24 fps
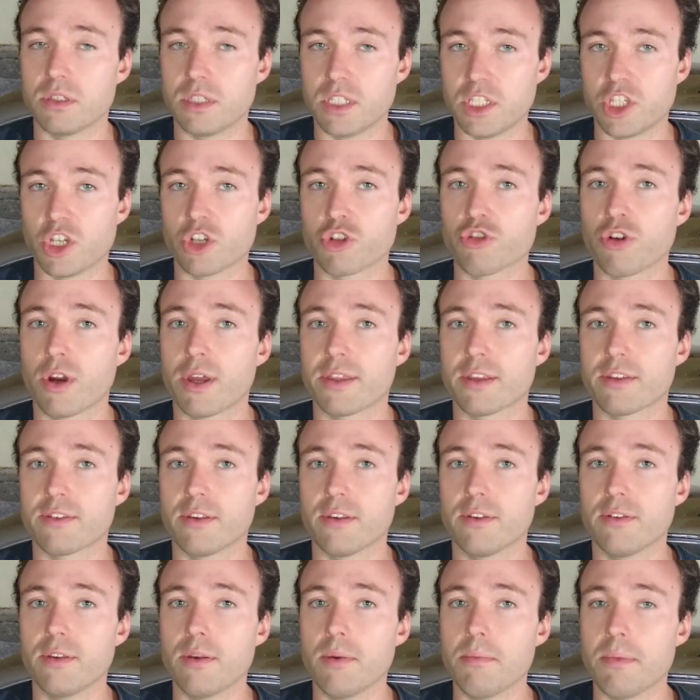D-Jetronic
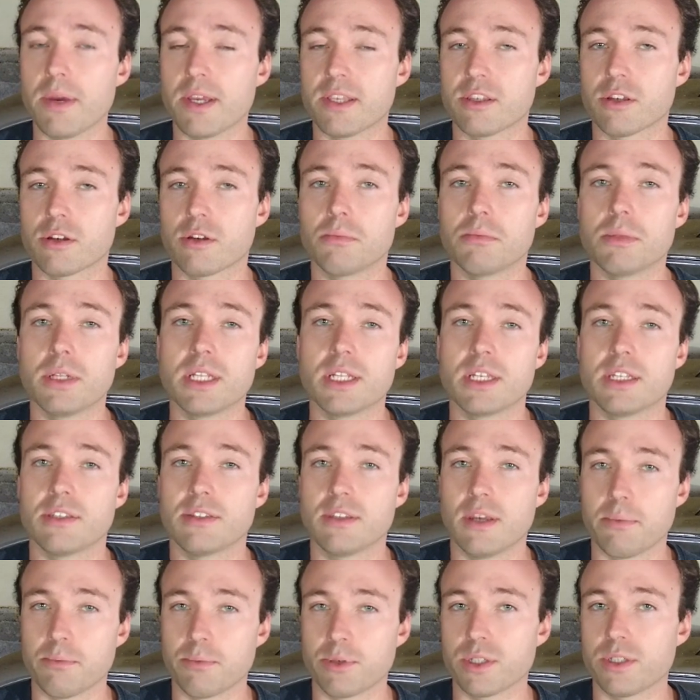system. It's a completely
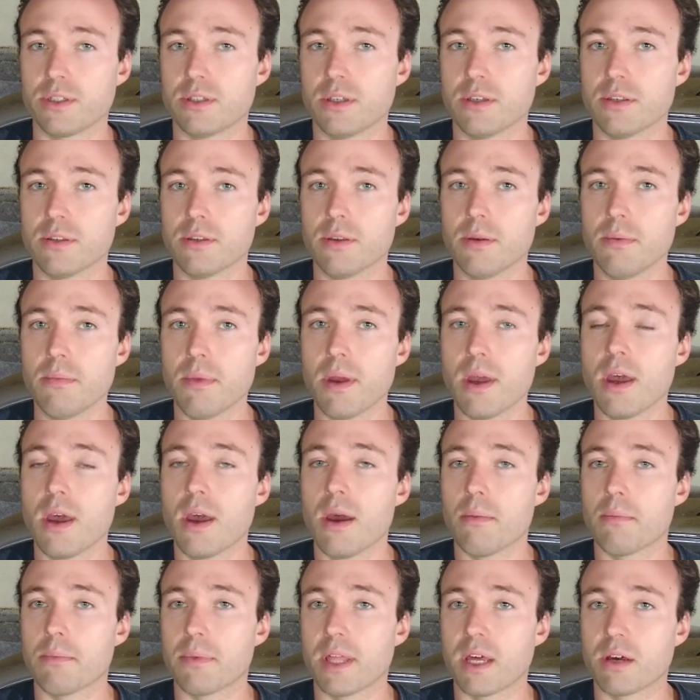separate system,
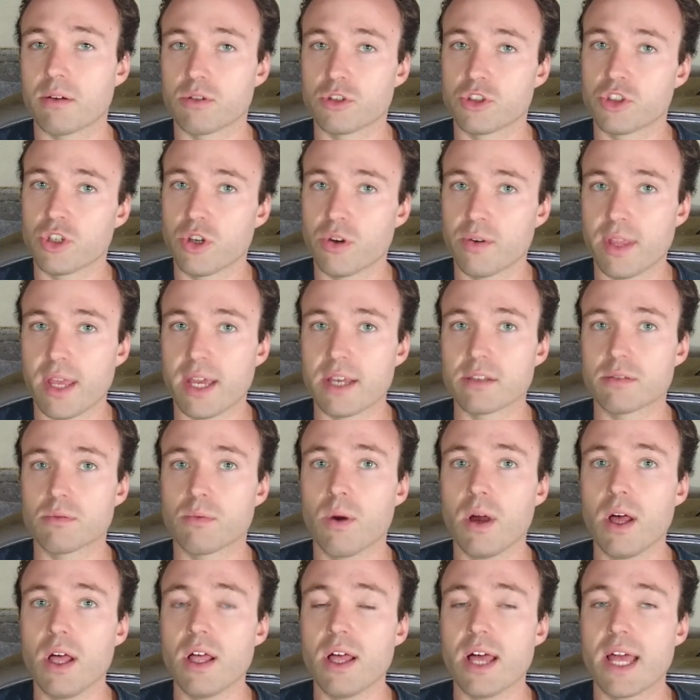but I will show that
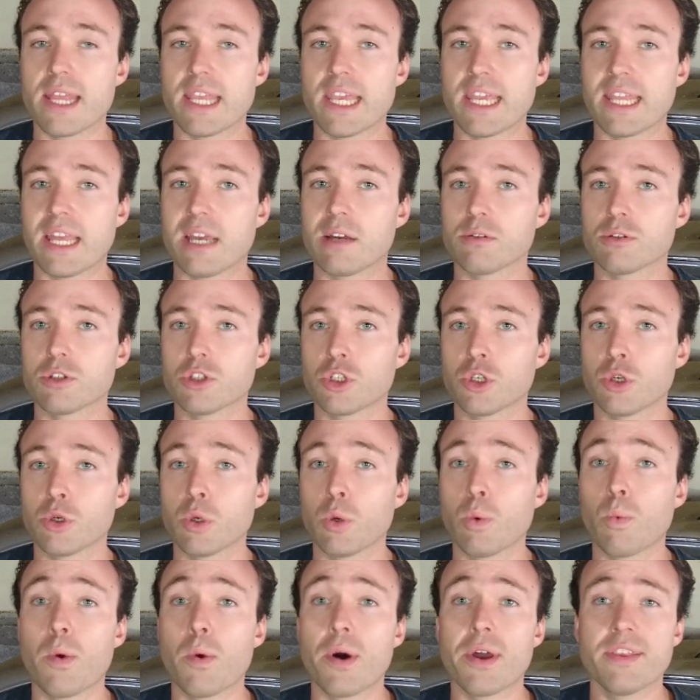as well. And then I will
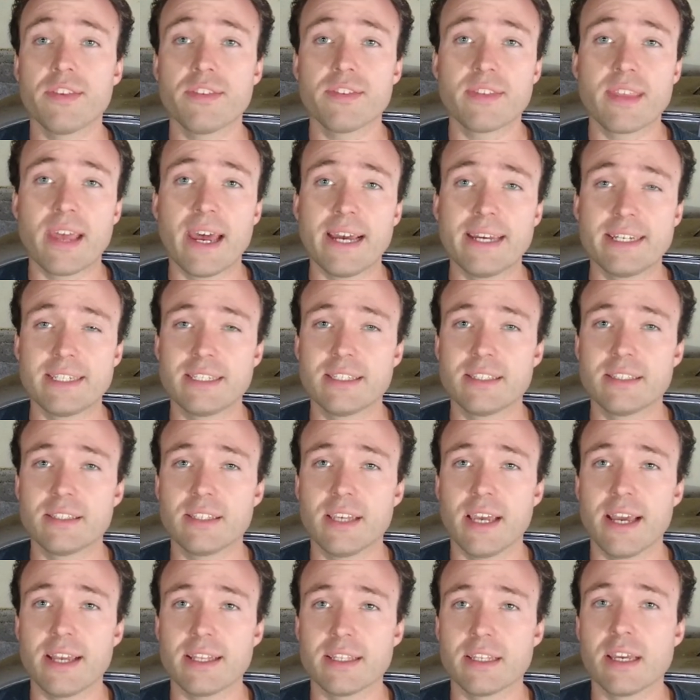show you once that is
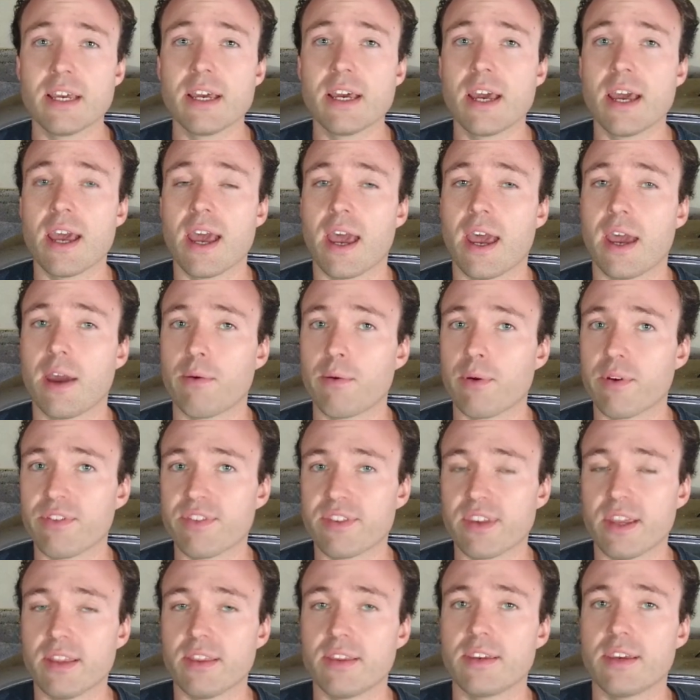set and we've
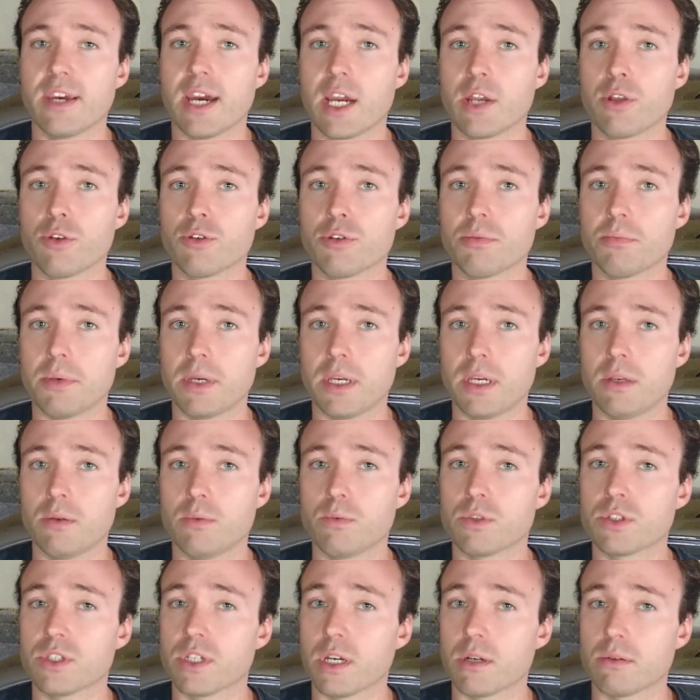set the idle
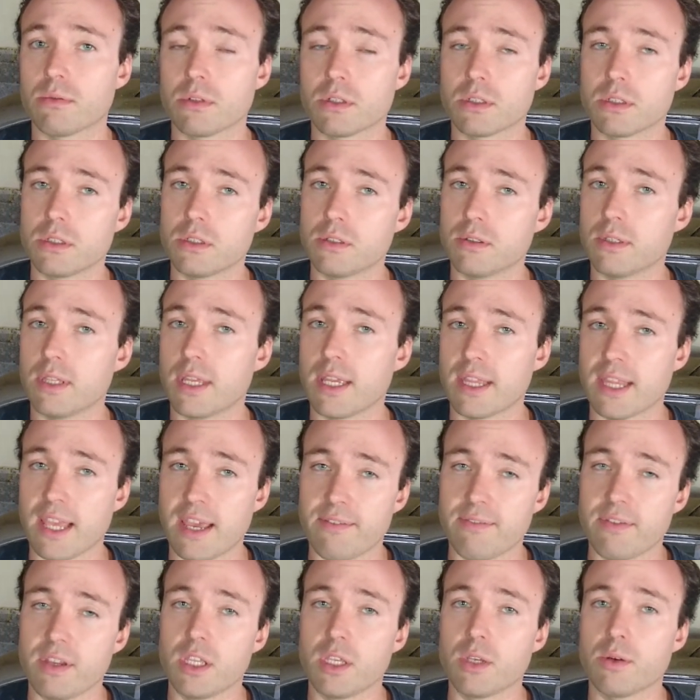speed, which I will include in
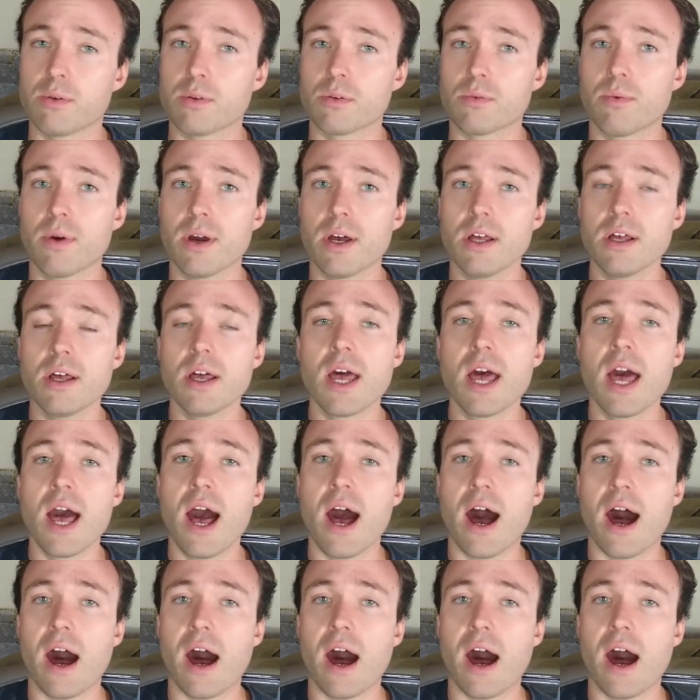that video as well.